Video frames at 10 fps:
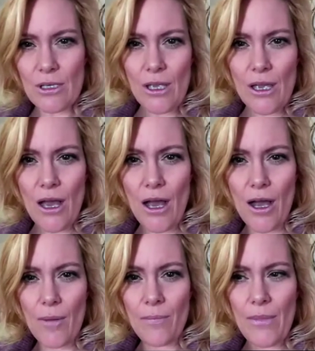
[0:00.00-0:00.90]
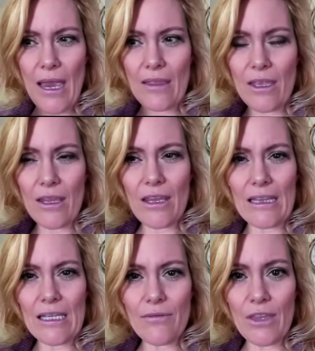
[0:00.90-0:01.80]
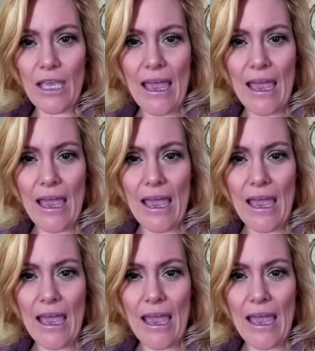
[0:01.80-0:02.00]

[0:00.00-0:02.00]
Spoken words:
and then they leave the end and they